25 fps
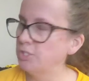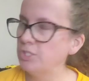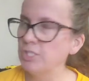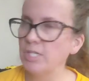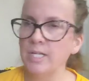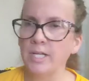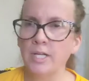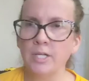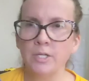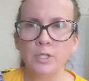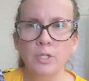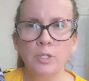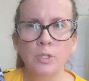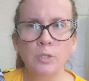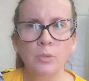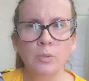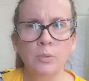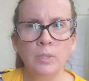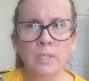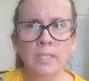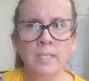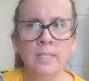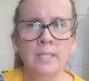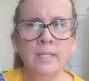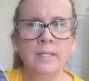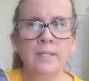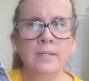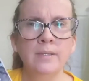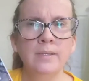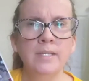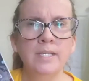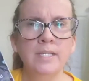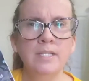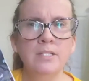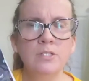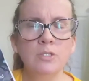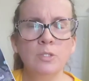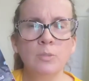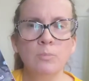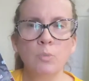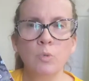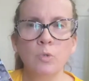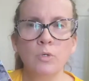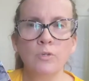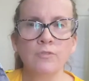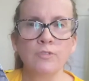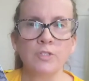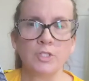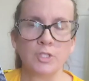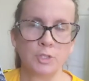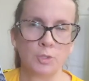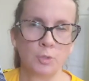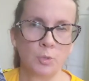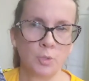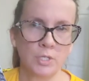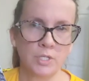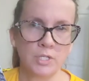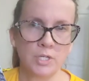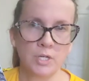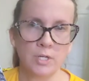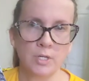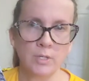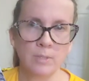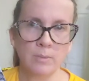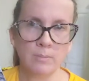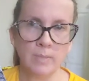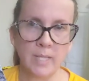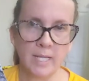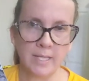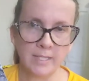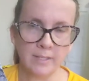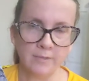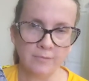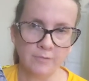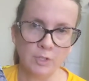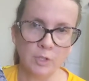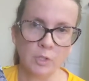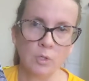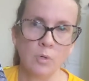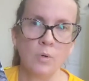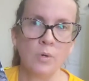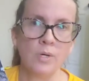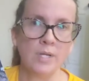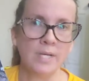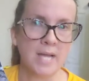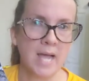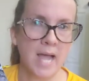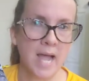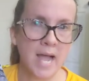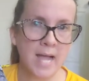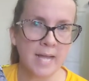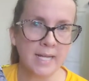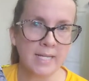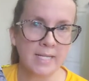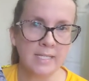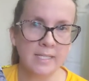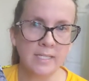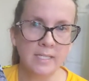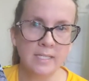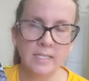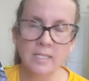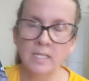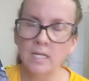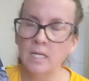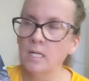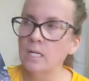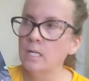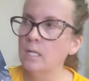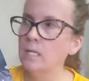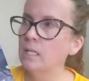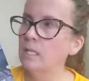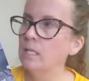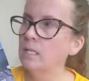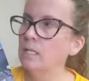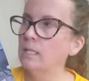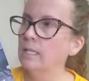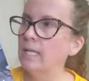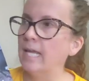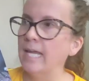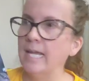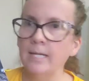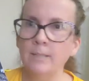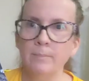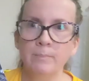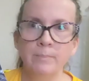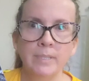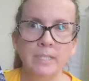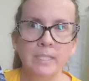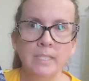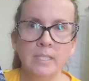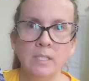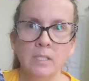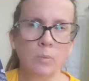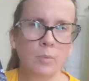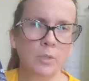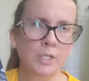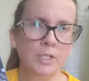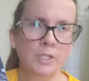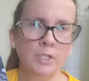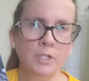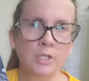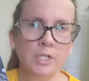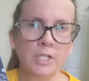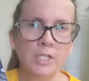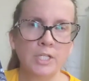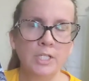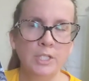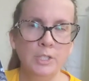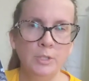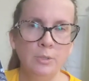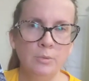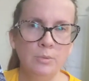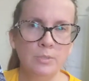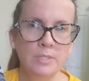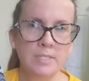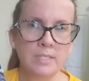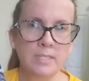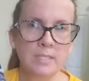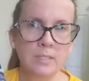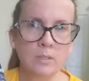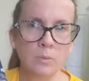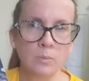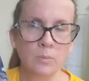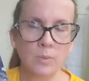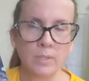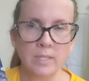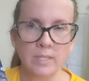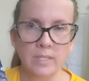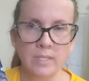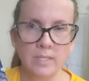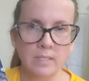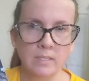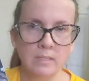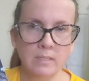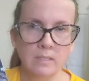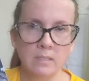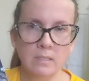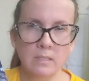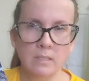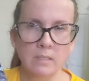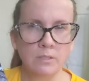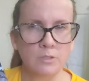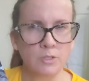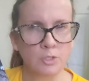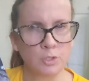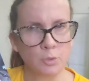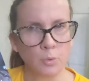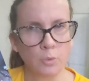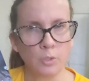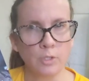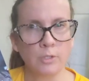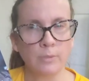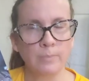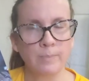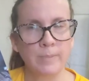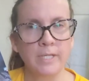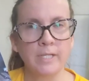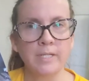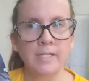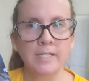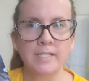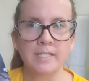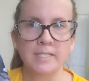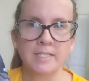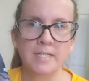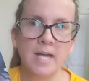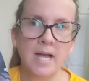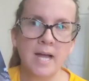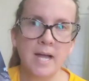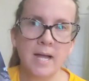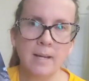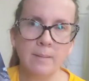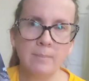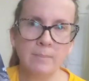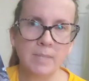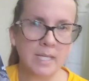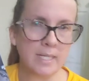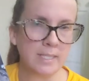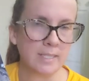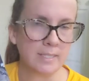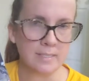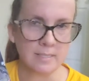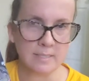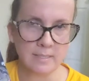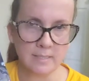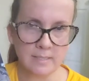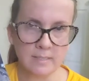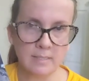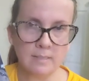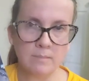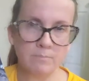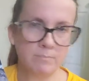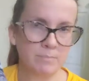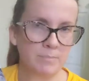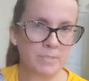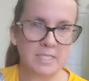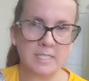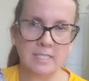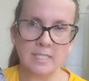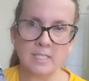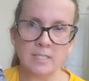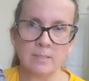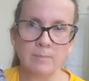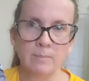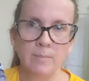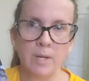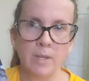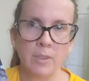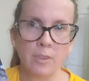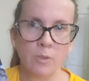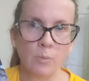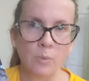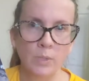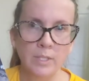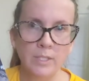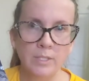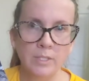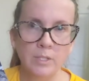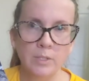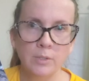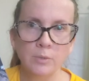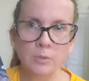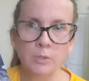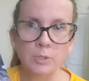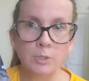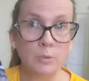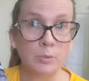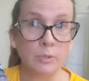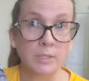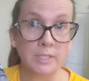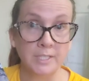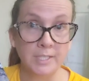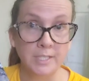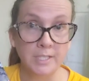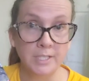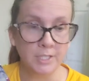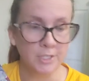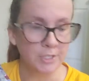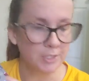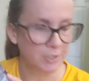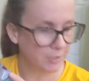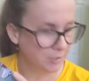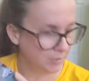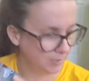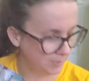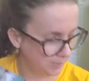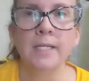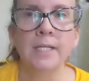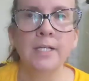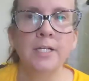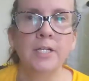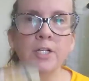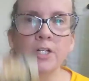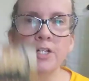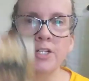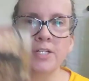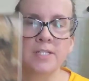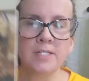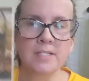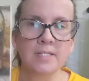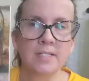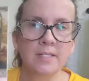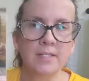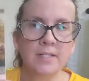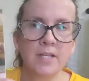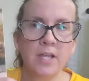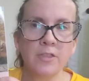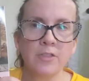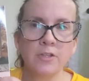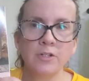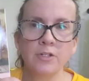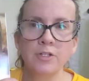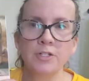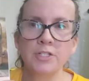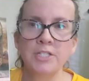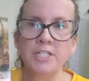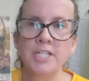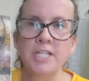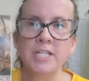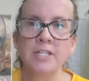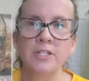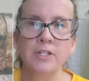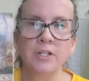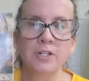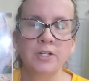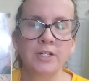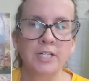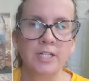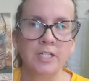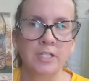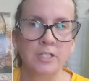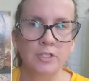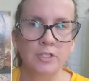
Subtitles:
and I know these are more for short-term, like if you're going hiking, camping, where you're going to use it within a shorter period of time, like a 6-month window to a year. Here is another dinner in a